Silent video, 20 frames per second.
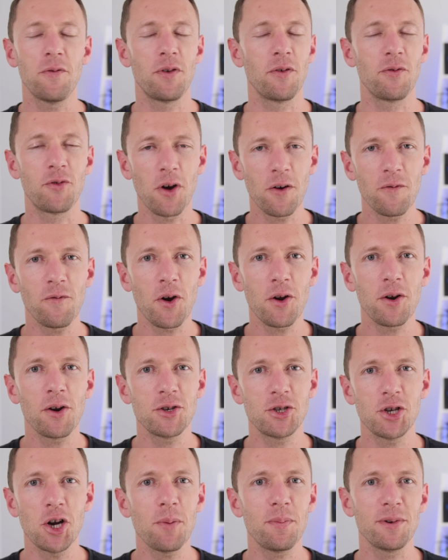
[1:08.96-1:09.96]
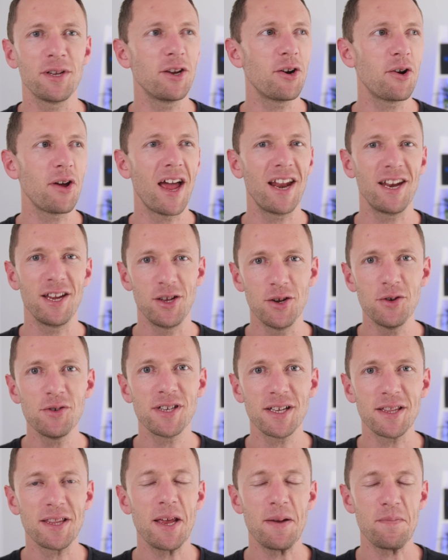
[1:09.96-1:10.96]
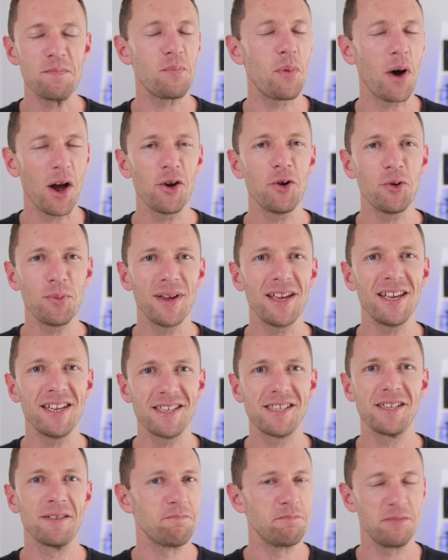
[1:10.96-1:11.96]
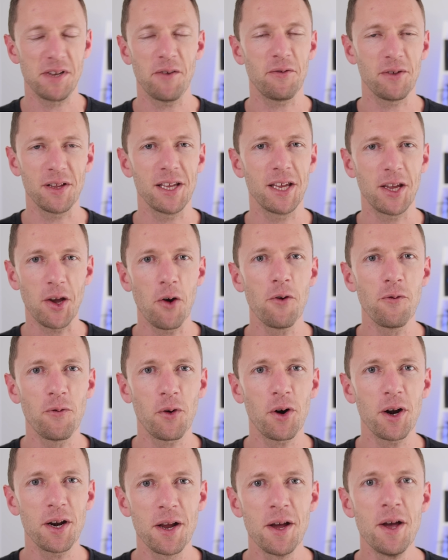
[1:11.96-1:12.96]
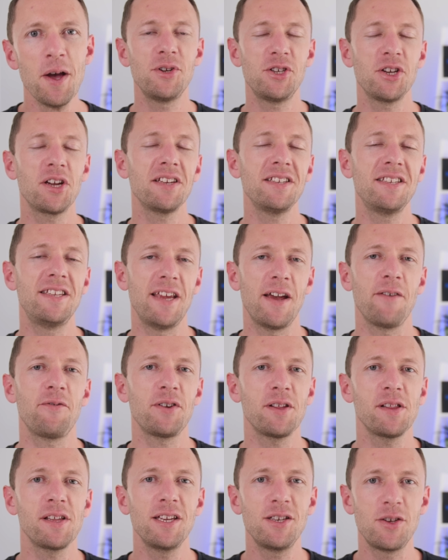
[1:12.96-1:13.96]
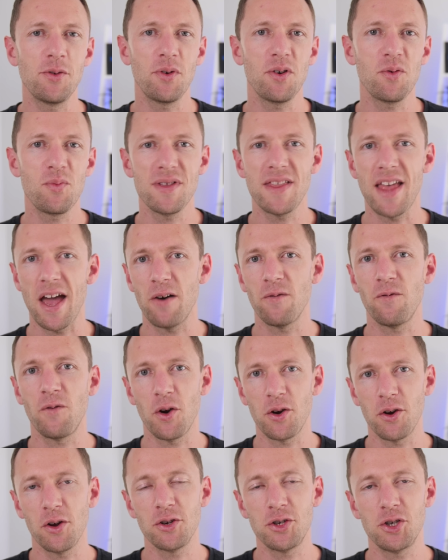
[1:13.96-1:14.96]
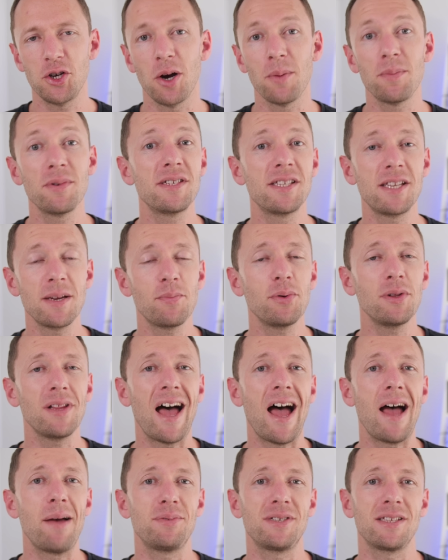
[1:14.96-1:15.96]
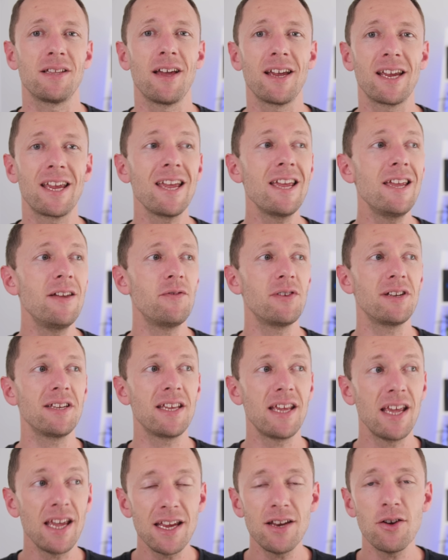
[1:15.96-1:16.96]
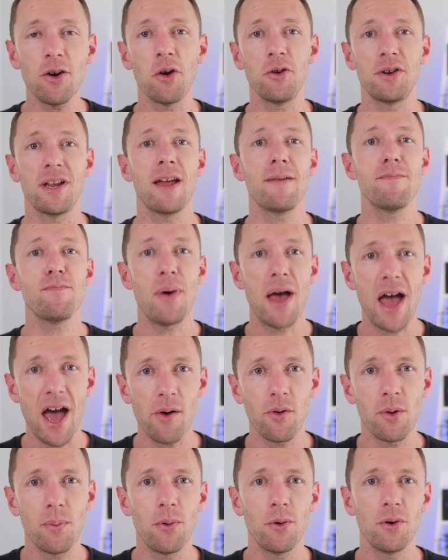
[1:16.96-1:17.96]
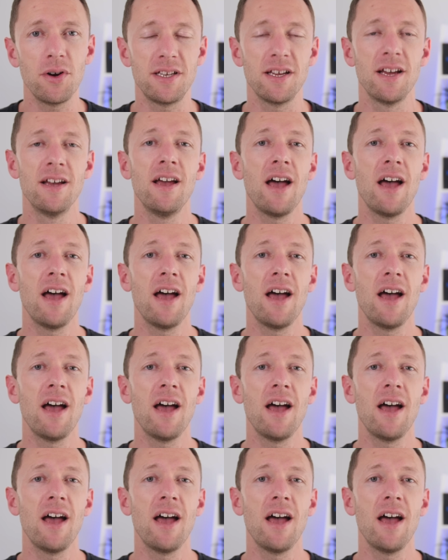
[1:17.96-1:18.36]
if you've got Photoshop and you know how to use it, then by all means, definitely go for it. But you can definitely do it without Photoshop. Simple apps like even Keynote and PowerPoint